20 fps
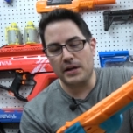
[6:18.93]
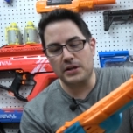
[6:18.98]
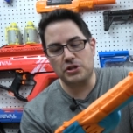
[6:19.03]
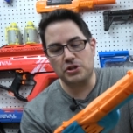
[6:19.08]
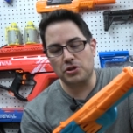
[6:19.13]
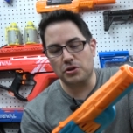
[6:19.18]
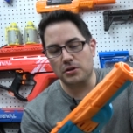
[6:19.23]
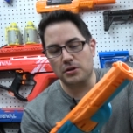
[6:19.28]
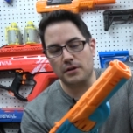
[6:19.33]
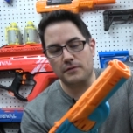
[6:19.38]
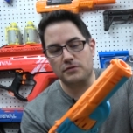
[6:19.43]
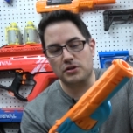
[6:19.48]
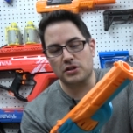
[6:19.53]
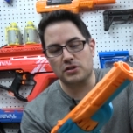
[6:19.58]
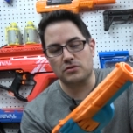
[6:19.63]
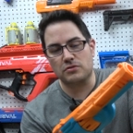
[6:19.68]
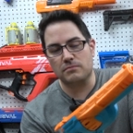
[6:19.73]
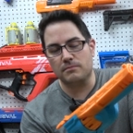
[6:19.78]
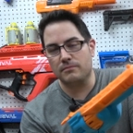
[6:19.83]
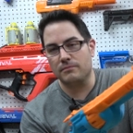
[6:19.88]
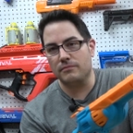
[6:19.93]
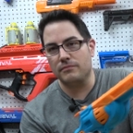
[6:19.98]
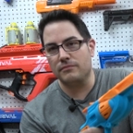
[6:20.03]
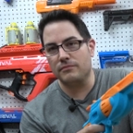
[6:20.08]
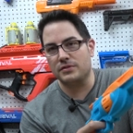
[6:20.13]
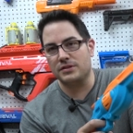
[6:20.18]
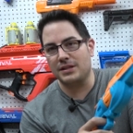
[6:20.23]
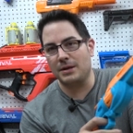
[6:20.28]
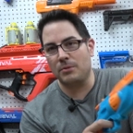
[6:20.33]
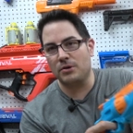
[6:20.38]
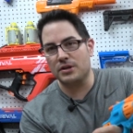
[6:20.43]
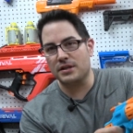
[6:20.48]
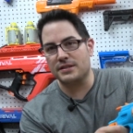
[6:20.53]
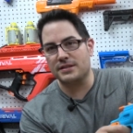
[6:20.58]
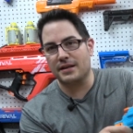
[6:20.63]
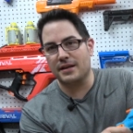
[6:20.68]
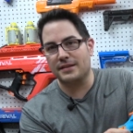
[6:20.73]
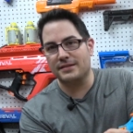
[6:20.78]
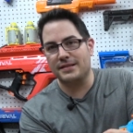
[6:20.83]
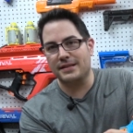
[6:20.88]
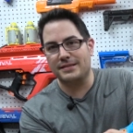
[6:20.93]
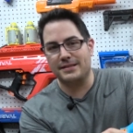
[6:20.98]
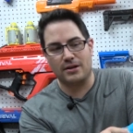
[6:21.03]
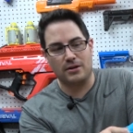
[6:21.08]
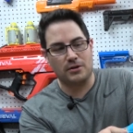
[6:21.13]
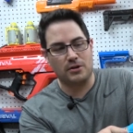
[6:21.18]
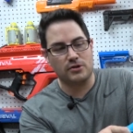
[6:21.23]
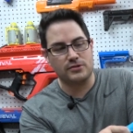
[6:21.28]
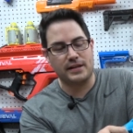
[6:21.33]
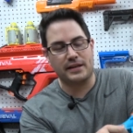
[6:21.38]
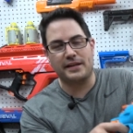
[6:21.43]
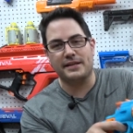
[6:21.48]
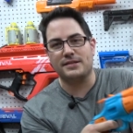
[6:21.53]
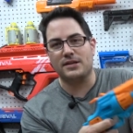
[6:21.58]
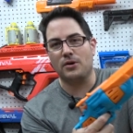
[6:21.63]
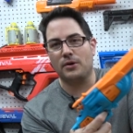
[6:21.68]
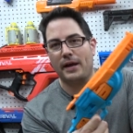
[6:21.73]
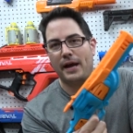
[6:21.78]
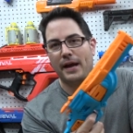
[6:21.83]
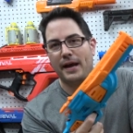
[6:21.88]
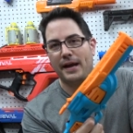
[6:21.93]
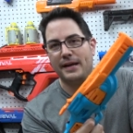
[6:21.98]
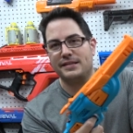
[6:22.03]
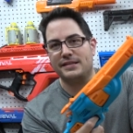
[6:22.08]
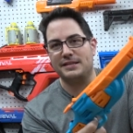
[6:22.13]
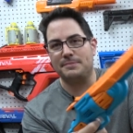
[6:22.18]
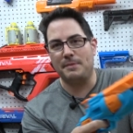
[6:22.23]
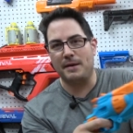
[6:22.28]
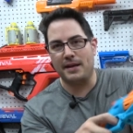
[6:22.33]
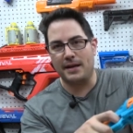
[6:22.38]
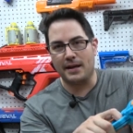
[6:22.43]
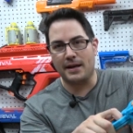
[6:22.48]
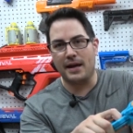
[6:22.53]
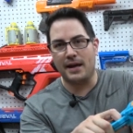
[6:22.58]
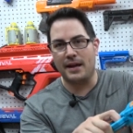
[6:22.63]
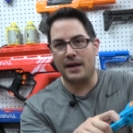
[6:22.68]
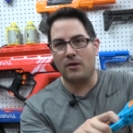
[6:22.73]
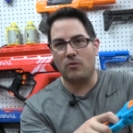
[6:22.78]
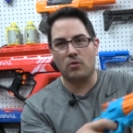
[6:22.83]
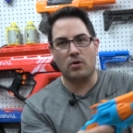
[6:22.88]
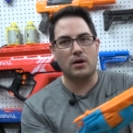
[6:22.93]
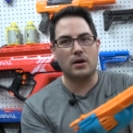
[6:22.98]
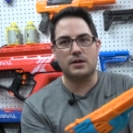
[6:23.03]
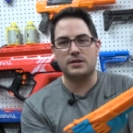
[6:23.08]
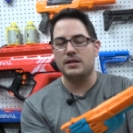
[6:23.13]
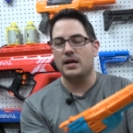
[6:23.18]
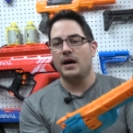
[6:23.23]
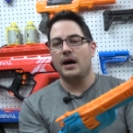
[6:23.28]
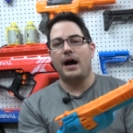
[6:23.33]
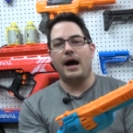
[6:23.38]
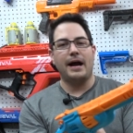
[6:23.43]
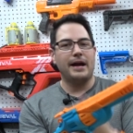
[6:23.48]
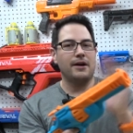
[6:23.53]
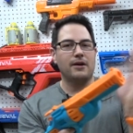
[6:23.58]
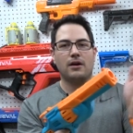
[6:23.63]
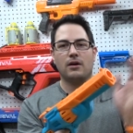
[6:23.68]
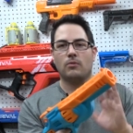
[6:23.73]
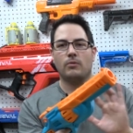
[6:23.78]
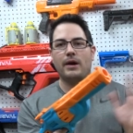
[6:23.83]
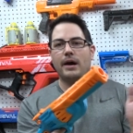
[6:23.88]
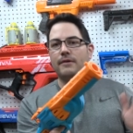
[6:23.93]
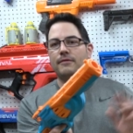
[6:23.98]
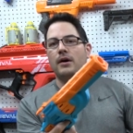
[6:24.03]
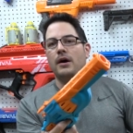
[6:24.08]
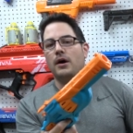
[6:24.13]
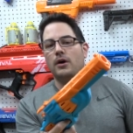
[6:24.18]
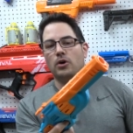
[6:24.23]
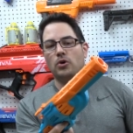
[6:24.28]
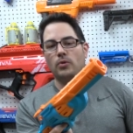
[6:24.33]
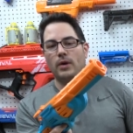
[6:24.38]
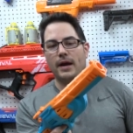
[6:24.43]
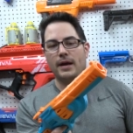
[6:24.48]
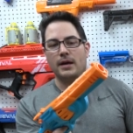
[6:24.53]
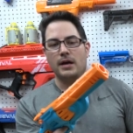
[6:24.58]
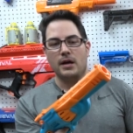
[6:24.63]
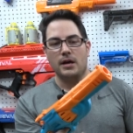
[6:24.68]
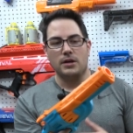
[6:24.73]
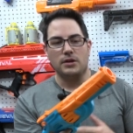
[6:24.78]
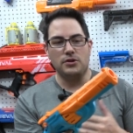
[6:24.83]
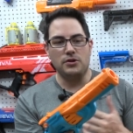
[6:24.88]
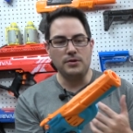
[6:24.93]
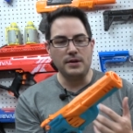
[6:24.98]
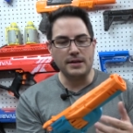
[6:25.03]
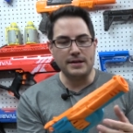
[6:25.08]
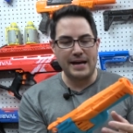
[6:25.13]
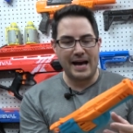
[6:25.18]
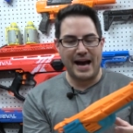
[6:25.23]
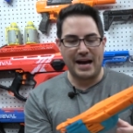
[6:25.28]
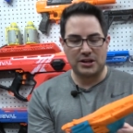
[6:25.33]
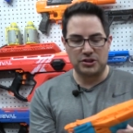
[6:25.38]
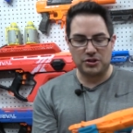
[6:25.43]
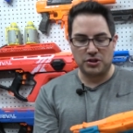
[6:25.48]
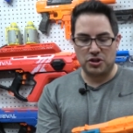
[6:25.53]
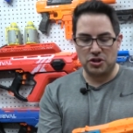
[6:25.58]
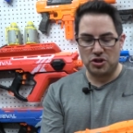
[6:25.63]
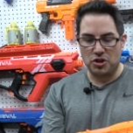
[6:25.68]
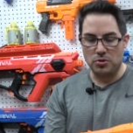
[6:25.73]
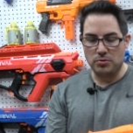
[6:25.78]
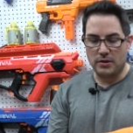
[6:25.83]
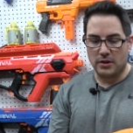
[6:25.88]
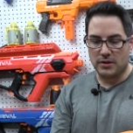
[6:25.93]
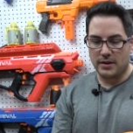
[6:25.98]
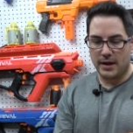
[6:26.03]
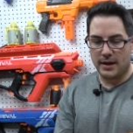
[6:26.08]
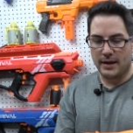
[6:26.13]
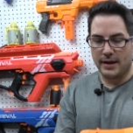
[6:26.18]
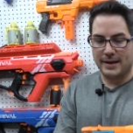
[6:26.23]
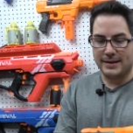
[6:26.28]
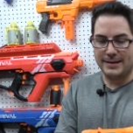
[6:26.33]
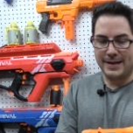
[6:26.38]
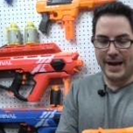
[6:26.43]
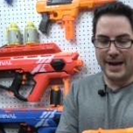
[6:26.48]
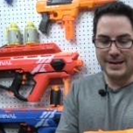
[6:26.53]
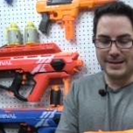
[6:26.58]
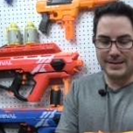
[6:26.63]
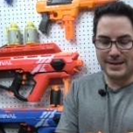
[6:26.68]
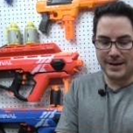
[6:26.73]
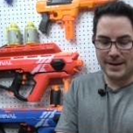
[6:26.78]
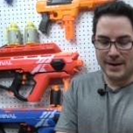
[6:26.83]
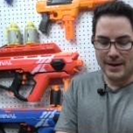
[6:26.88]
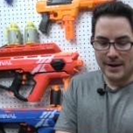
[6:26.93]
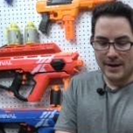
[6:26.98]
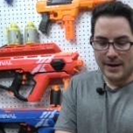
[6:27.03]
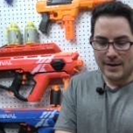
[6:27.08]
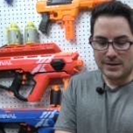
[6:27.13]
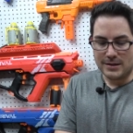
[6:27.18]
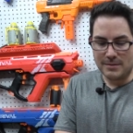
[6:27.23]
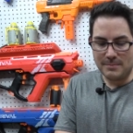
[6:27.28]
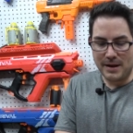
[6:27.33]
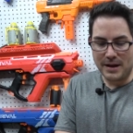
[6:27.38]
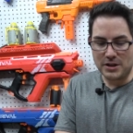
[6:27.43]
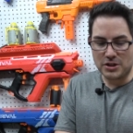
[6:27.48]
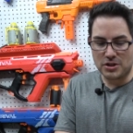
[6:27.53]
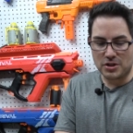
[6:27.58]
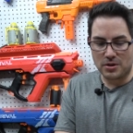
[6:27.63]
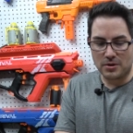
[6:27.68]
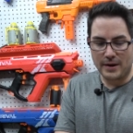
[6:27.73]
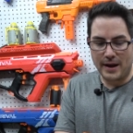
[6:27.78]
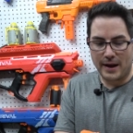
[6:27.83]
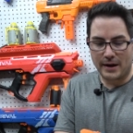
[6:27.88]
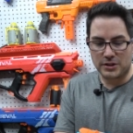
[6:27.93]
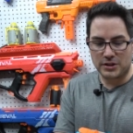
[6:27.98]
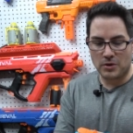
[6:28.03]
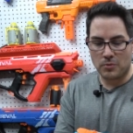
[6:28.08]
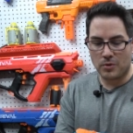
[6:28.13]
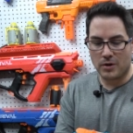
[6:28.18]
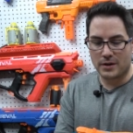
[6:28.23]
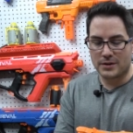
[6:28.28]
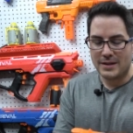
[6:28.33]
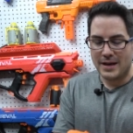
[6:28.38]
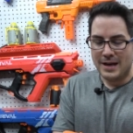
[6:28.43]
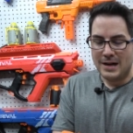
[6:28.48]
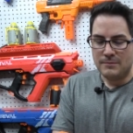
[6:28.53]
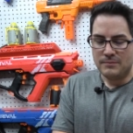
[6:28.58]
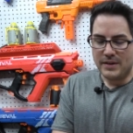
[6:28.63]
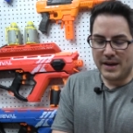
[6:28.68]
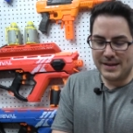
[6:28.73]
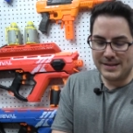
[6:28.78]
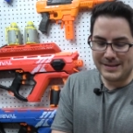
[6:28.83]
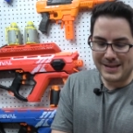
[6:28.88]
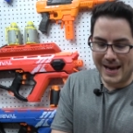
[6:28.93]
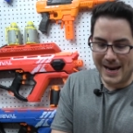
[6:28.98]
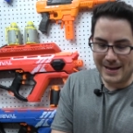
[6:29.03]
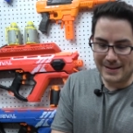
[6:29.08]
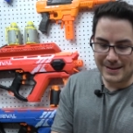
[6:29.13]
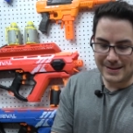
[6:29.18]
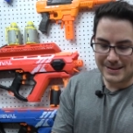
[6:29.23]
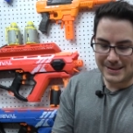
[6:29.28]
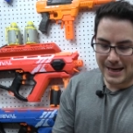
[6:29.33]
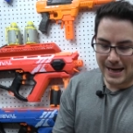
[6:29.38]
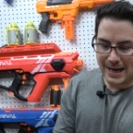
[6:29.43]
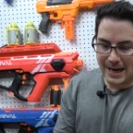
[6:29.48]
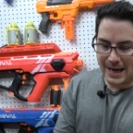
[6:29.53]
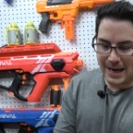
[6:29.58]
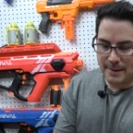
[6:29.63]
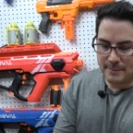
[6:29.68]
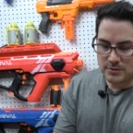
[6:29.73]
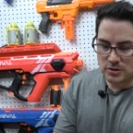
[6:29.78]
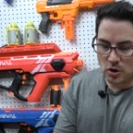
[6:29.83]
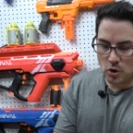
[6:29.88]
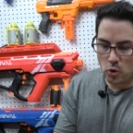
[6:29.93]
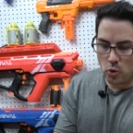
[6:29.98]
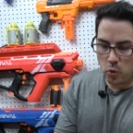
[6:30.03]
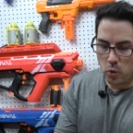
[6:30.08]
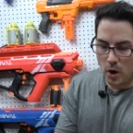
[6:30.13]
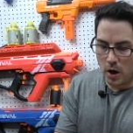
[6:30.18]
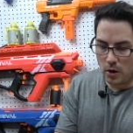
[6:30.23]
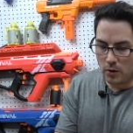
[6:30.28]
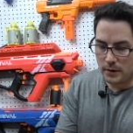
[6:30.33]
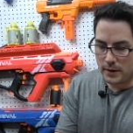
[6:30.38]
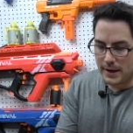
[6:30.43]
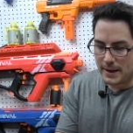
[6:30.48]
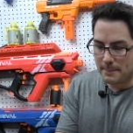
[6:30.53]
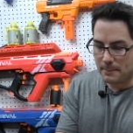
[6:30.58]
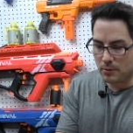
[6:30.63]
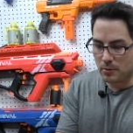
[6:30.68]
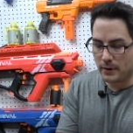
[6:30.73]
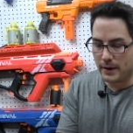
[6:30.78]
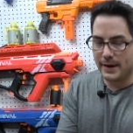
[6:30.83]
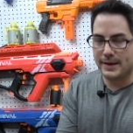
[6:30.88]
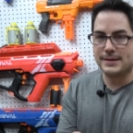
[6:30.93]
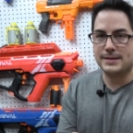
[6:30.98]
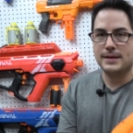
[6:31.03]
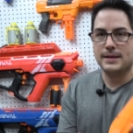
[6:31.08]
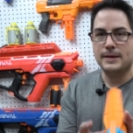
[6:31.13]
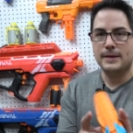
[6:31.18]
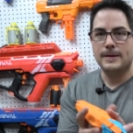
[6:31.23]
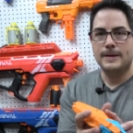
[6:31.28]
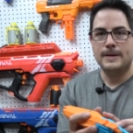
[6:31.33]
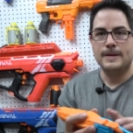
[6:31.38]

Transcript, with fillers: It shouldn't have just someone just sits there and goes like this, okay, it's spinning and it works. I hear it rev, great. You need to actually shoot the thing and test it to make sure it actually works and take the time to quality print.